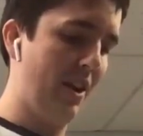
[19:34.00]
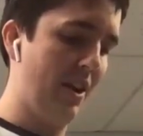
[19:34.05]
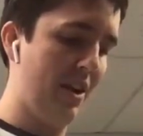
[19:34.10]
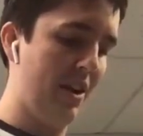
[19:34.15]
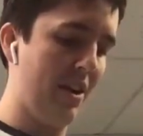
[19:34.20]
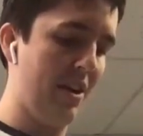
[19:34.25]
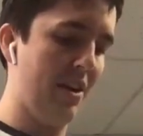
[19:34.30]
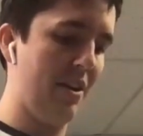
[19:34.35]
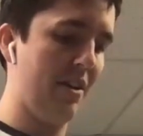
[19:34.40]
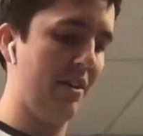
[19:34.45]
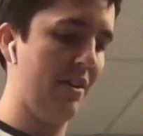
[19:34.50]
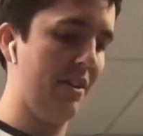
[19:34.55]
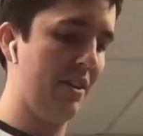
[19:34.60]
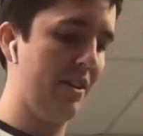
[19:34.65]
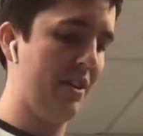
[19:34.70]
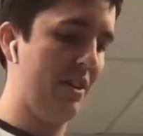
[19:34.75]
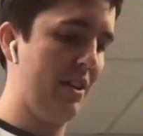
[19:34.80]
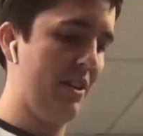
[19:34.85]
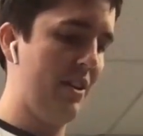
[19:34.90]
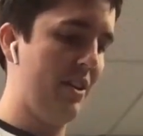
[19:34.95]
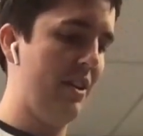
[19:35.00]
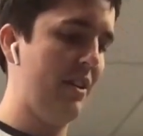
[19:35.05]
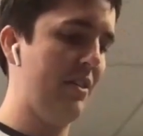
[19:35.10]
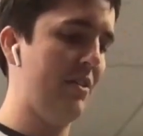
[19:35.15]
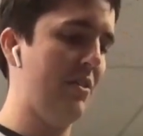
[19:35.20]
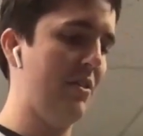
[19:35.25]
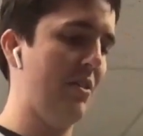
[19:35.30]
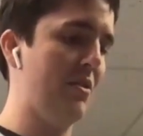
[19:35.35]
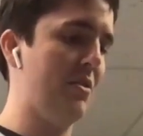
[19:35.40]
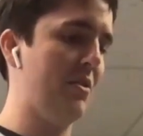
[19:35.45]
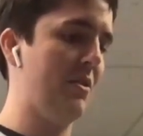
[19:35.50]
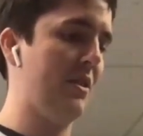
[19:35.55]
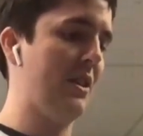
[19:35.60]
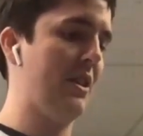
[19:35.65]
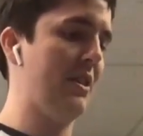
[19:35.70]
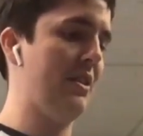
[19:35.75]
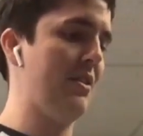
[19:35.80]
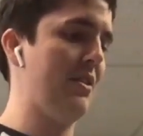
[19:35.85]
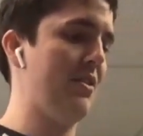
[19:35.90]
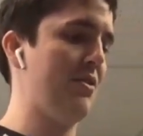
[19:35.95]
and it's
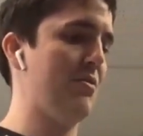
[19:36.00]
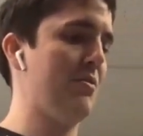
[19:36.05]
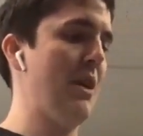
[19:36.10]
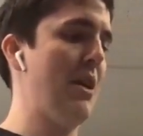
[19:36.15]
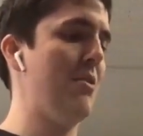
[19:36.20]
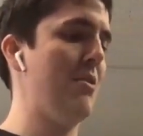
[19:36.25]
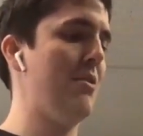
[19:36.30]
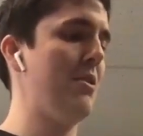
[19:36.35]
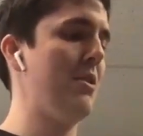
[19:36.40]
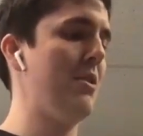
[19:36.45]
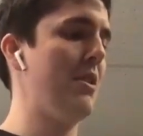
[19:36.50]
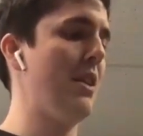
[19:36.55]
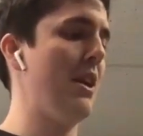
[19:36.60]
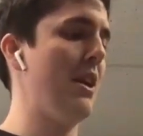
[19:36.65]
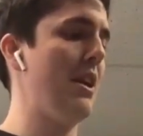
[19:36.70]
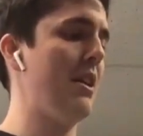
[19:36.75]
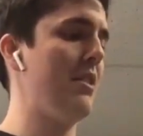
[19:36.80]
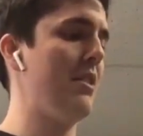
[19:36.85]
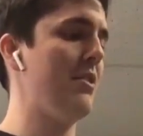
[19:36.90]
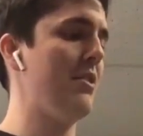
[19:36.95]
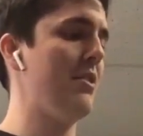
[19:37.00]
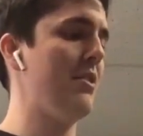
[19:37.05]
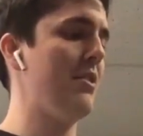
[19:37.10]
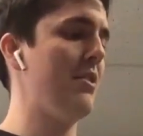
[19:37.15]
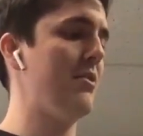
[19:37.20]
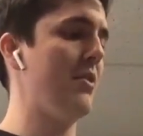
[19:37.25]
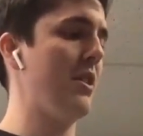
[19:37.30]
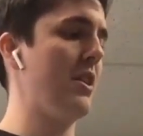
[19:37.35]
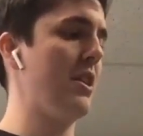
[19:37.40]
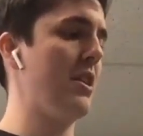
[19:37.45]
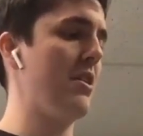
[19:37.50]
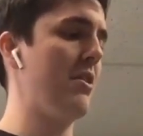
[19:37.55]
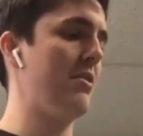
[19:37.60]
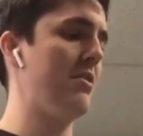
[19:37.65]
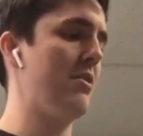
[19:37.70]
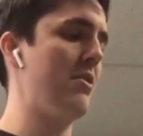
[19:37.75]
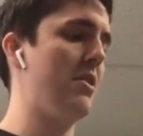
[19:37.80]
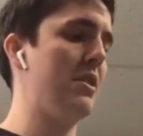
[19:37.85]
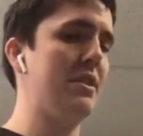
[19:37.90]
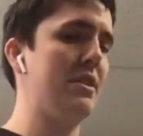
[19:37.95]
also got this round right here, so you can
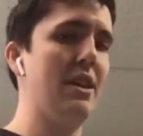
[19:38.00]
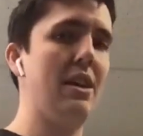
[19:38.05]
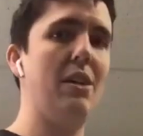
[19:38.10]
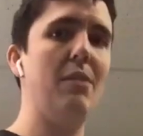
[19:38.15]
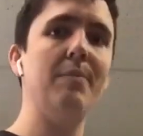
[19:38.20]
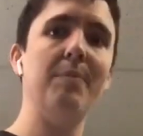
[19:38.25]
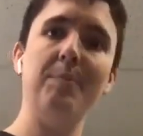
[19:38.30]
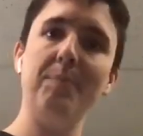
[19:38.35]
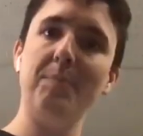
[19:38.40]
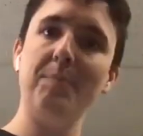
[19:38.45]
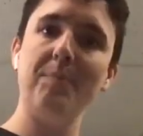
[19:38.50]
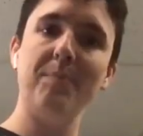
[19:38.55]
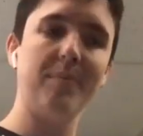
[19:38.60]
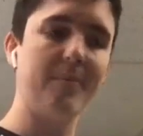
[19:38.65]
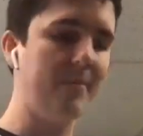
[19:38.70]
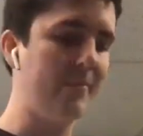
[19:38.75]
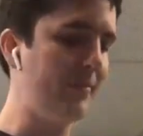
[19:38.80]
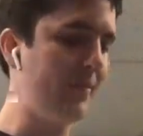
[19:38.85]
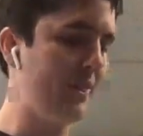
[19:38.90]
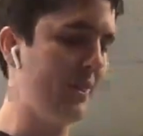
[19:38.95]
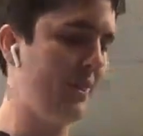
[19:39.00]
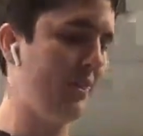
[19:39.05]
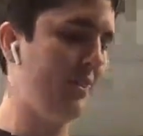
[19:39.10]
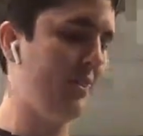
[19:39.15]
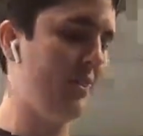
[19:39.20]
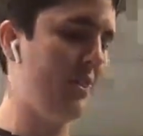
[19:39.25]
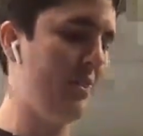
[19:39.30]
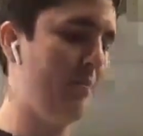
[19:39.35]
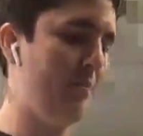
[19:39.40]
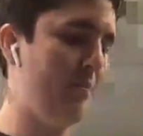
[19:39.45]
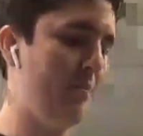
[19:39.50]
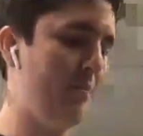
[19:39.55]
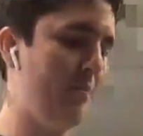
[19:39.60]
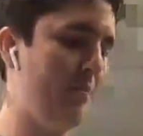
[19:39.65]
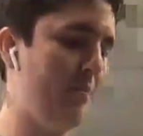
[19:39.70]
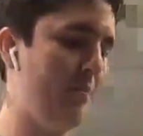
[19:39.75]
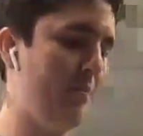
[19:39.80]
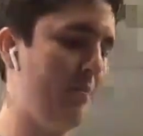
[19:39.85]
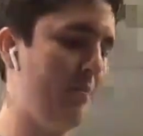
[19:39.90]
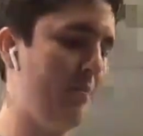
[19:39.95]
tell. This,
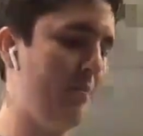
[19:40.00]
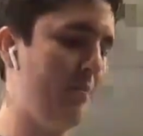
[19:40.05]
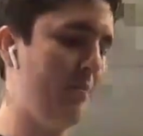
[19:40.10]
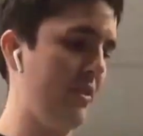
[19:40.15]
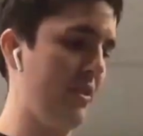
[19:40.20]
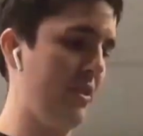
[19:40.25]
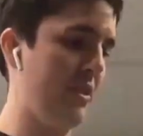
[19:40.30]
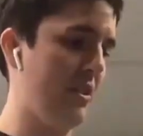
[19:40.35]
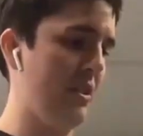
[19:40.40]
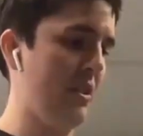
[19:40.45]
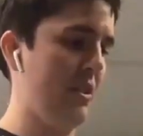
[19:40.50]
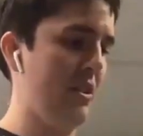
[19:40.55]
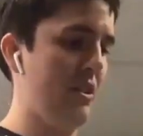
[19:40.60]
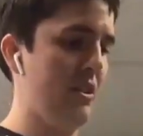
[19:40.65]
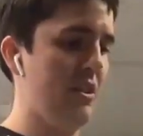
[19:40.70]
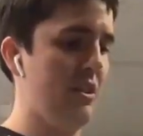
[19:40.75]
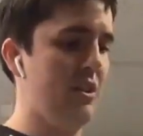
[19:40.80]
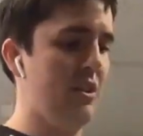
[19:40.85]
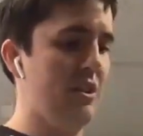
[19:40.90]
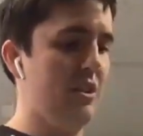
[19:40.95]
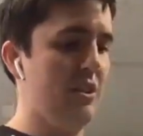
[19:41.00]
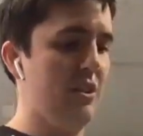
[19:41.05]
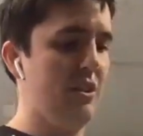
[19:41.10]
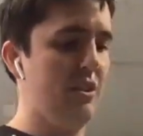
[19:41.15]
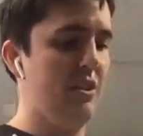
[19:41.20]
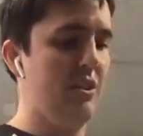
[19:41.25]
put it there,